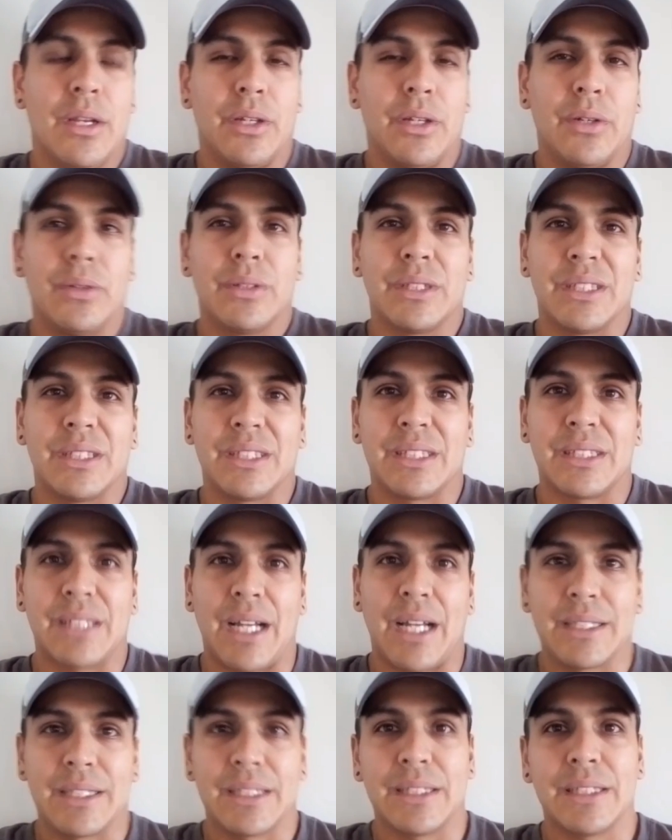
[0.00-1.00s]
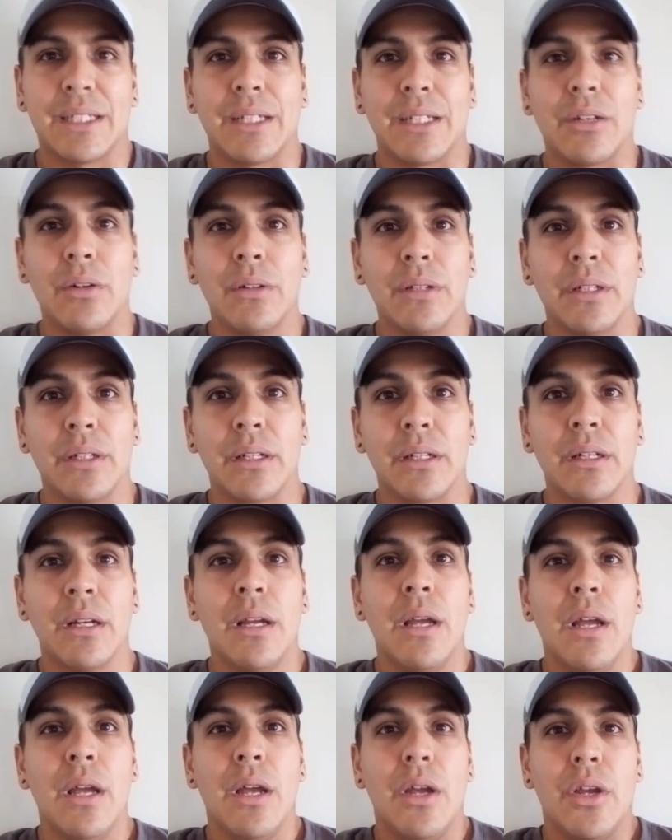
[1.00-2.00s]
because as I said earlier,
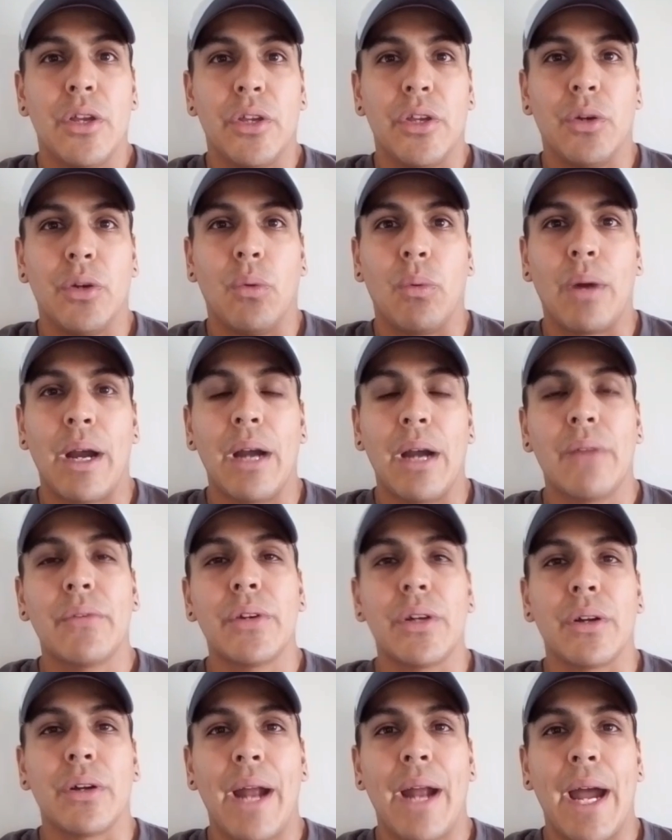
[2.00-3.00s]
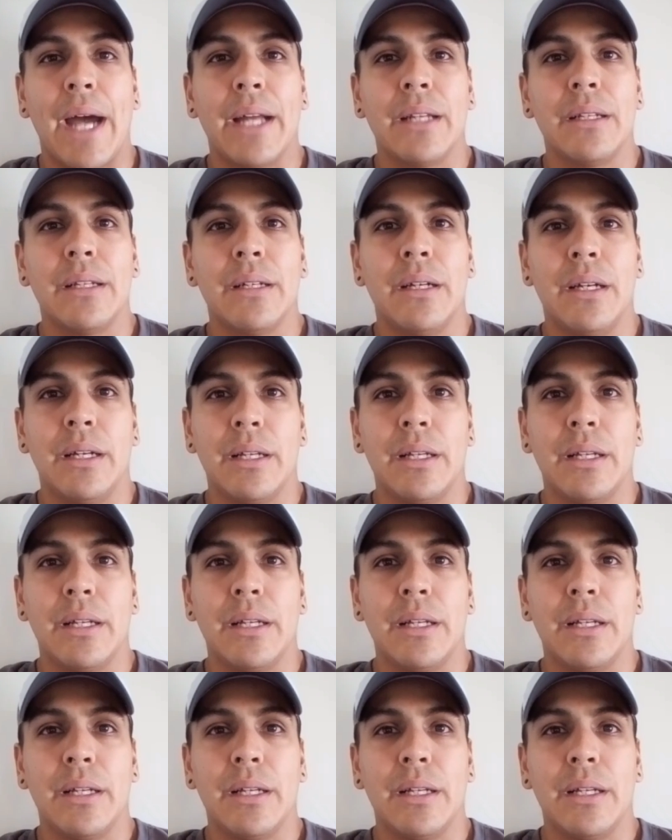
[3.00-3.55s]
wherever you're at,